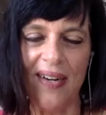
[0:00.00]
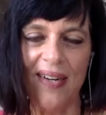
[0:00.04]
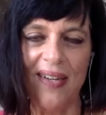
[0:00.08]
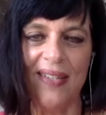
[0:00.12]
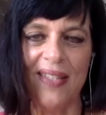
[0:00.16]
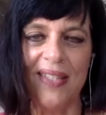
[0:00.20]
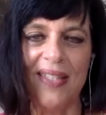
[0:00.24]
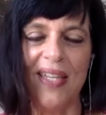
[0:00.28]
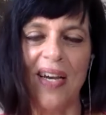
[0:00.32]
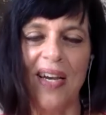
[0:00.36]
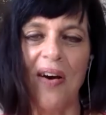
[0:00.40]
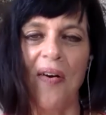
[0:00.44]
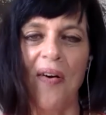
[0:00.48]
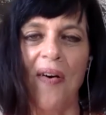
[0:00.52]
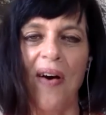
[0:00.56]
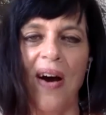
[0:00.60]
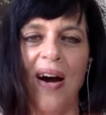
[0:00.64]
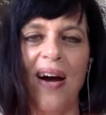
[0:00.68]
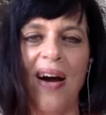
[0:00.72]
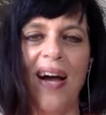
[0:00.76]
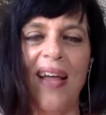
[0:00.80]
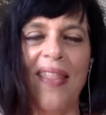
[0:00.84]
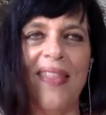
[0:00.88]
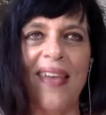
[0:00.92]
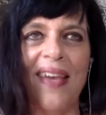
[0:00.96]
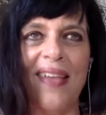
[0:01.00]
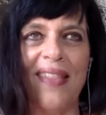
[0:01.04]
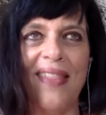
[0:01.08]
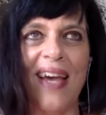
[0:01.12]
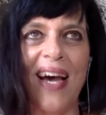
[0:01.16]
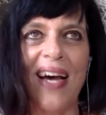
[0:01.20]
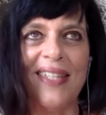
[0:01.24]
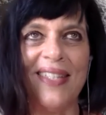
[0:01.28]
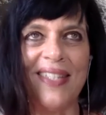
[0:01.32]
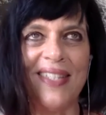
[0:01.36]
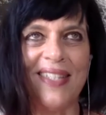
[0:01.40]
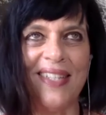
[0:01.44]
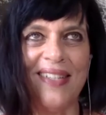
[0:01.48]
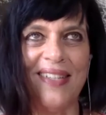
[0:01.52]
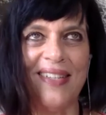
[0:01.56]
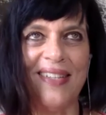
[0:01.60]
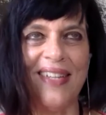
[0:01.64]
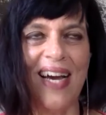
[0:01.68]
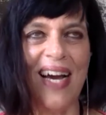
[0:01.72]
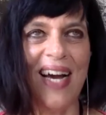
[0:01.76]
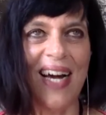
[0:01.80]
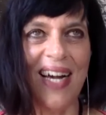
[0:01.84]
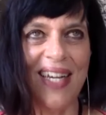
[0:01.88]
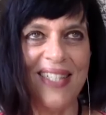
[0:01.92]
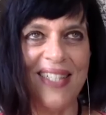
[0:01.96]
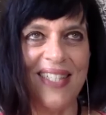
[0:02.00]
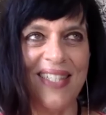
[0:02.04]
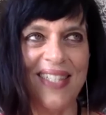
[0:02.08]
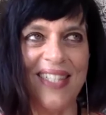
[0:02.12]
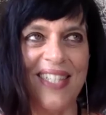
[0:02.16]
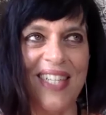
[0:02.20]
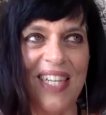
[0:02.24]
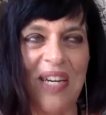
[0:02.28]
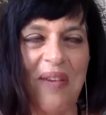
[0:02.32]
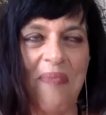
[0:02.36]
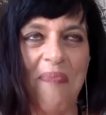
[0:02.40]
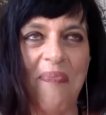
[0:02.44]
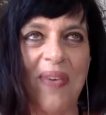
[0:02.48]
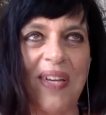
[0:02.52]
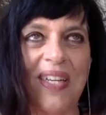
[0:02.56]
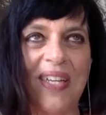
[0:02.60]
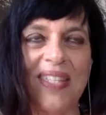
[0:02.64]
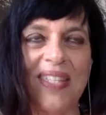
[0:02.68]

So I think that's the last tip. It's